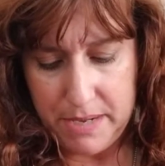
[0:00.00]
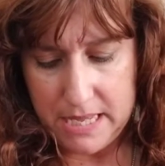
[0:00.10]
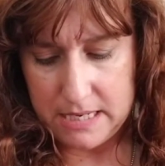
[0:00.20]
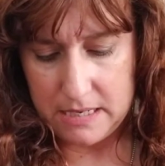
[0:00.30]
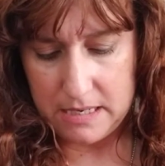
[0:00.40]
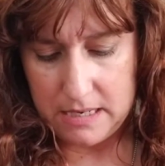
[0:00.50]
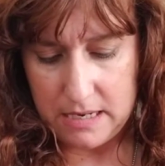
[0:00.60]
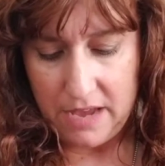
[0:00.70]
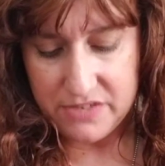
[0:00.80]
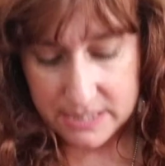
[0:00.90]
but
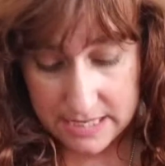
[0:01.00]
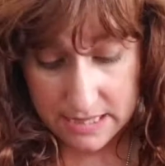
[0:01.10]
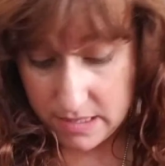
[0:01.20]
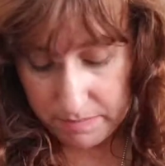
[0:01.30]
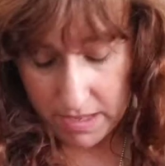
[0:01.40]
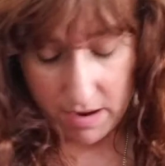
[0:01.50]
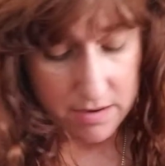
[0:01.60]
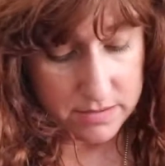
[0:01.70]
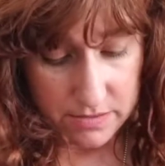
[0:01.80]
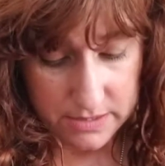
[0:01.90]
I've seen them
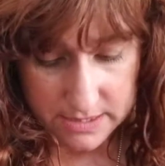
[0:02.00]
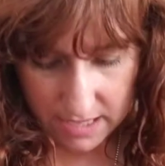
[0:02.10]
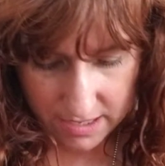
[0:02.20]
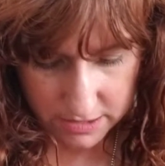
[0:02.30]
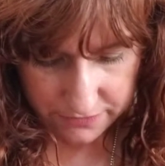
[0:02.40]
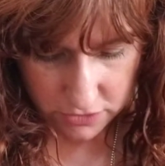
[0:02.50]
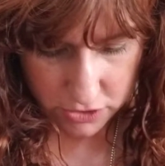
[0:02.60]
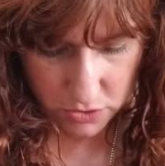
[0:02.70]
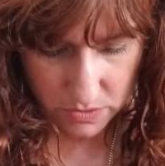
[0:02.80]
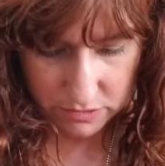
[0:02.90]
there, certain styles for
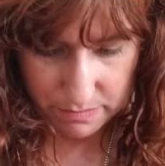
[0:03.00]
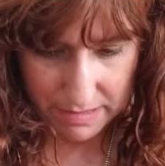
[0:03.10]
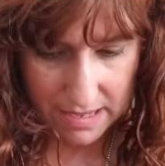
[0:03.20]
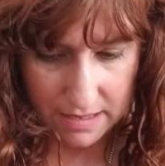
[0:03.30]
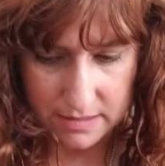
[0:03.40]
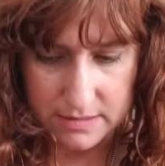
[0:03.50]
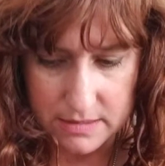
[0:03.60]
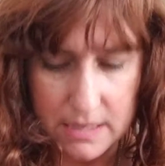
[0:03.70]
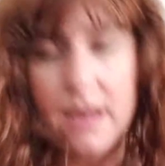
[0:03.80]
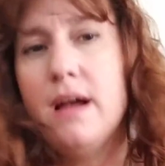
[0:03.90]
200
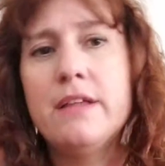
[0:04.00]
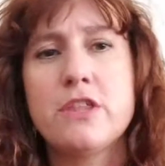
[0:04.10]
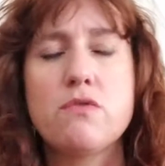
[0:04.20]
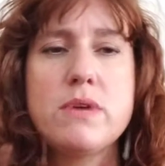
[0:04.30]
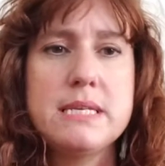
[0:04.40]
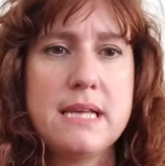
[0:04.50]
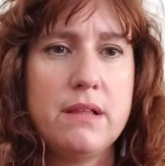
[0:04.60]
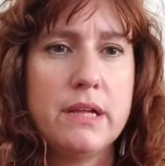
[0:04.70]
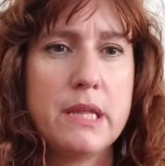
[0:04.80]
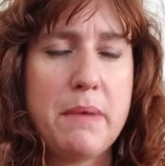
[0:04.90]
bucks. The resale
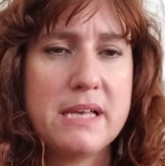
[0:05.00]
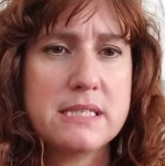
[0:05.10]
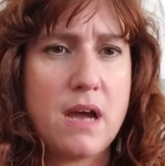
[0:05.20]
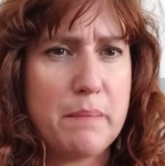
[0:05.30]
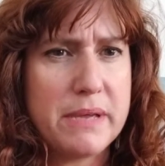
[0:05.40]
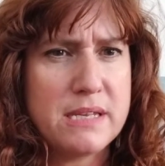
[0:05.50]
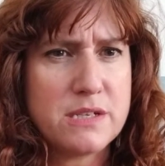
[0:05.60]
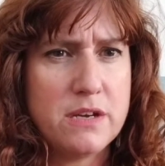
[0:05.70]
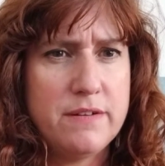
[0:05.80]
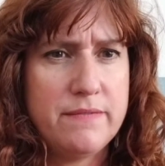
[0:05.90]
on them has not been as
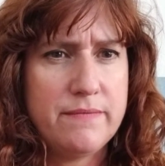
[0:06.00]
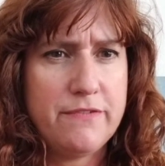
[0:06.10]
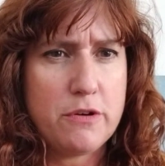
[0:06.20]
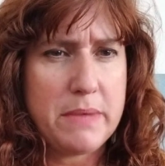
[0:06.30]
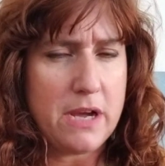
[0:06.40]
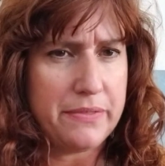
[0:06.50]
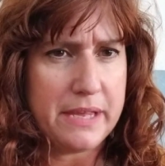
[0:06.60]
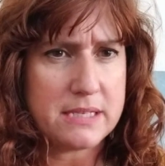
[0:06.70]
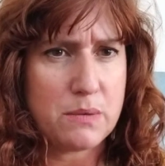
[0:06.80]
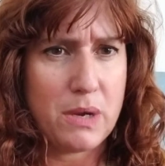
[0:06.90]
good for me on
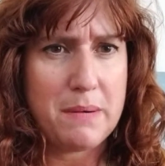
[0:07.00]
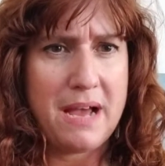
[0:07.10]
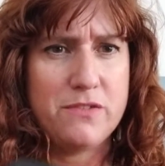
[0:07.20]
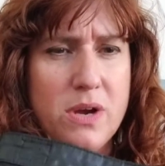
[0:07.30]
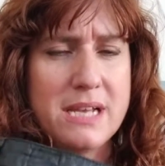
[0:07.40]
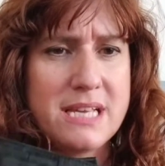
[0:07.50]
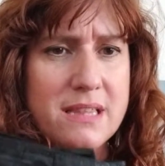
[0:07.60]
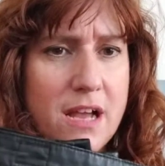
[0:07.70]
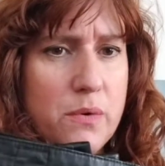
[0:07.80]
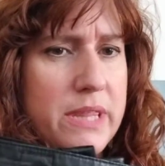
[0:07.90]
these. So what do, have you guys had
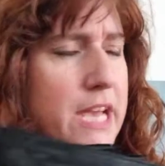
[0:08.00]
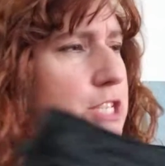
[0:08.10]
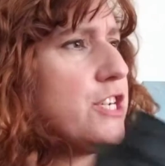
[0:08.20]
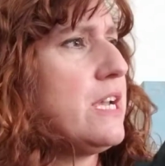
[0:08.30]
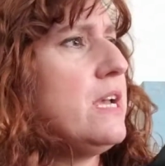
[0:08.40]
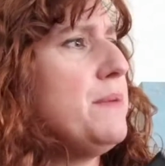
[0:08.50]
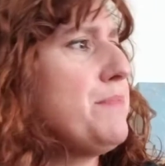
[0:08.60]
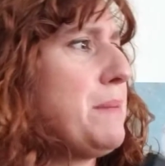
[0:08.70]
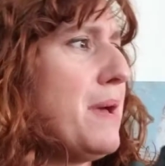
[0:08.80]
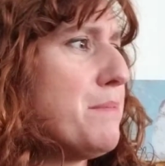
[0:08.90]
luck with AG?
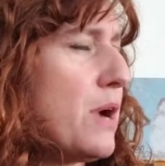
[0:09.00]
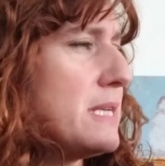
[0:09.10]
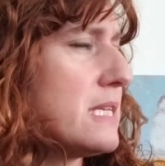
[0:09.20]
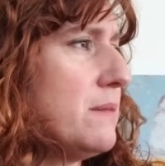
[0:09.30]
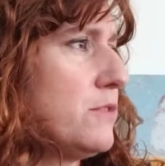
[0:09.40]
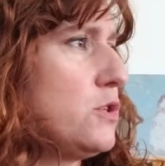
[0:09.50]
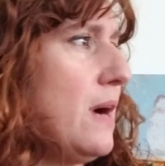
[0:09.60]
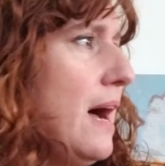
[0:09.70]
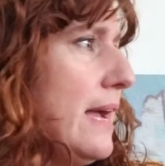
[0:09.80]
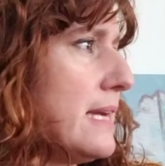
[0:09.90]
Maybe I'm pricing them too
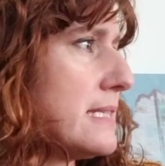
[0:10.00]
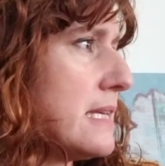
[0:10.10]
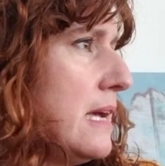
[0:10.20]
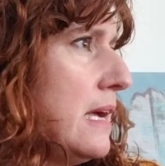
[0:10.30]
high because